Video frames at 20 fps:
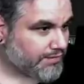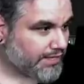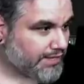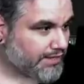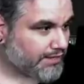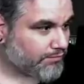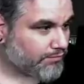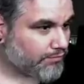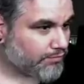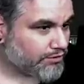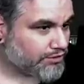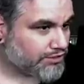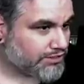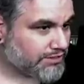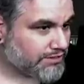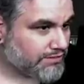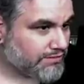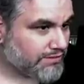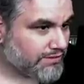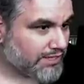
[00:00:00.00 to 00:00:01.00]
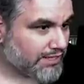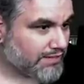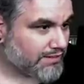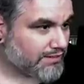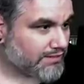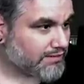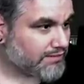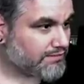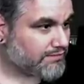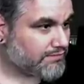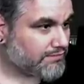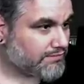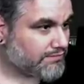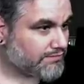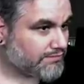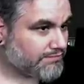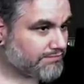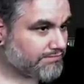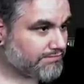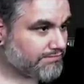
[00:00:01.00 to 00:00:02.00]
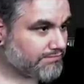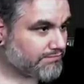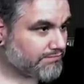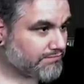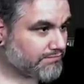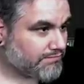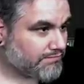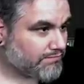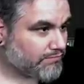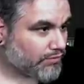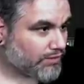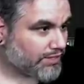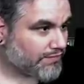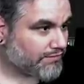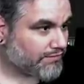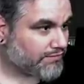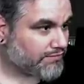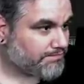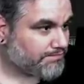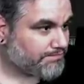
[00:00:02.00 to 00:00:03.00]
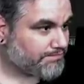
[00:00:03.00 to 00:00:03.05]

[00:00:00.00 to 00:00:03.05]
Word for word: And then we're just dead to whatever.